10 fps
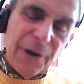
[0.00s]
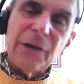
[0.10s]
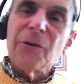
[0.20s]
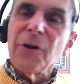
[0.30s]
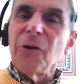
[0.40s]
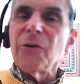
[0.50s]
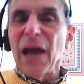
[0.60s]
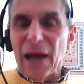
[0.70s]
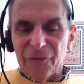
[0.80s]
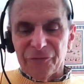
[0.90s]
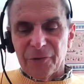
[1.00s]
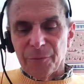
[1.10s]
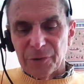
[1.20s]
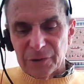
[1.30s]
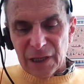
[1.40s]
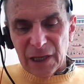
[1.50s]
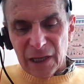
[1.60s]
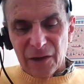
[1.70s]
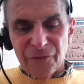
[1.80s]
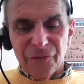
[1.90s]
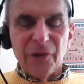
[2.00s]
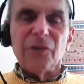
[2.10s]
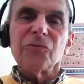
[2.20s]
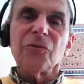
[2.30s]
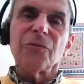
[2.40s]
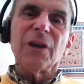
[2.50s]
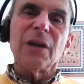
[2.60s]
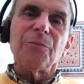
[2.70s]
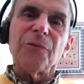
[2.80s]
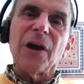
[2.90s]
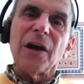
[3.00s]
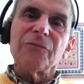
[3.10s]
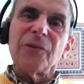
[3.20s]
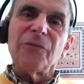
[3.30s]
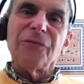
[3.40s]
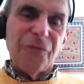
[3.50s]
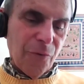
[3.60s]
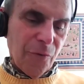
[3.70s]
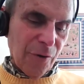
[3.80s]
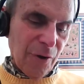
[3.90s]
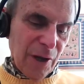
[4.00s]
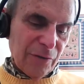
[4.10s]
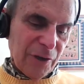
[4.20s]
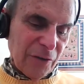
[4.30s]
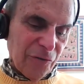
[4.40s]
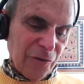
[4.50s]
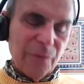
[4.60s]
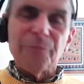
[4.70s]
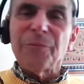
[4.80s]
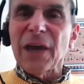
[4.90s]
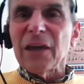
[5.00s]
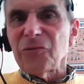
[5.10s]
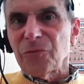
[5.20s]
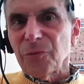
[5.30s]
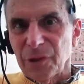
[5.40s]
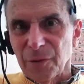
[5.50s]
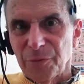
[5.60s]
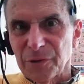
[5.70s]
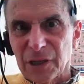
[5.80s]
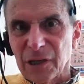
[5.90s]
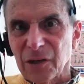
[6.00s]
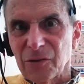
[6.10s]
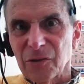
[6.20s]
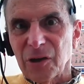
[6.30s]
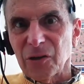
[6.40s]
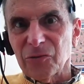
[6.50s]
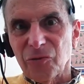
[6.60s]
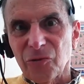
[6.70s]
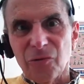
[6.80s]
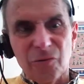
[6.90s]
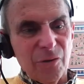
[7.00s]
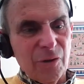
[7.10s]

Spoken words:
but you don't have to believe to read Pravda for touching base with the political culture.